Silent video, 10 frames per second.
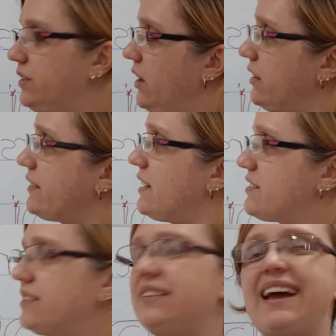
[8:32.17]
no, not the
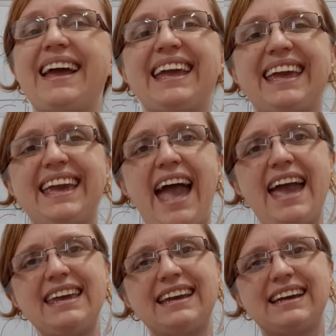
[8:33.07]
last one,
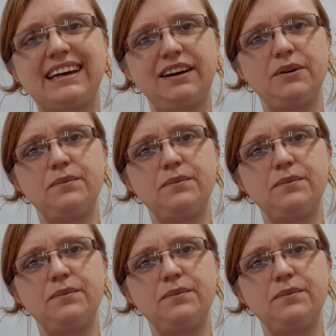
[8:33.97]
cake.